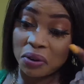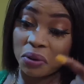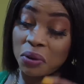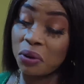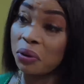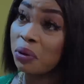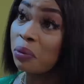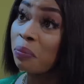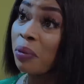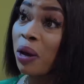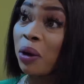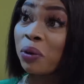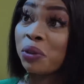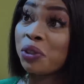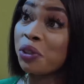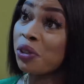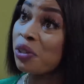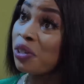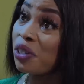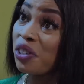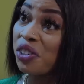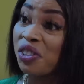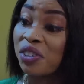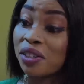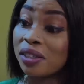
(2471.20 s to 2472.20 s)
All about
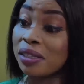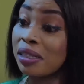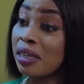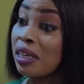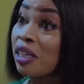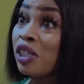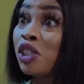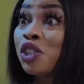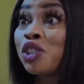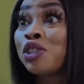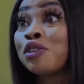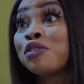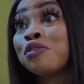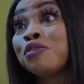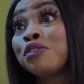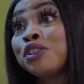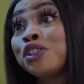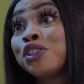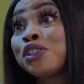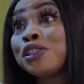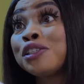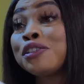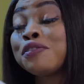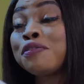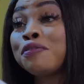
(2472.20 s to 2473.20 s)
you is just
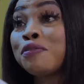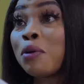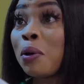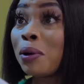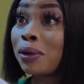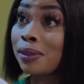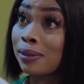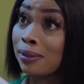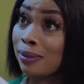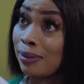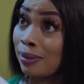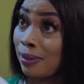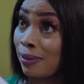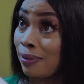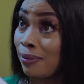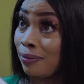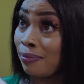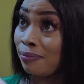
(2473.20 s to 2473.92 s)
insufficient fund.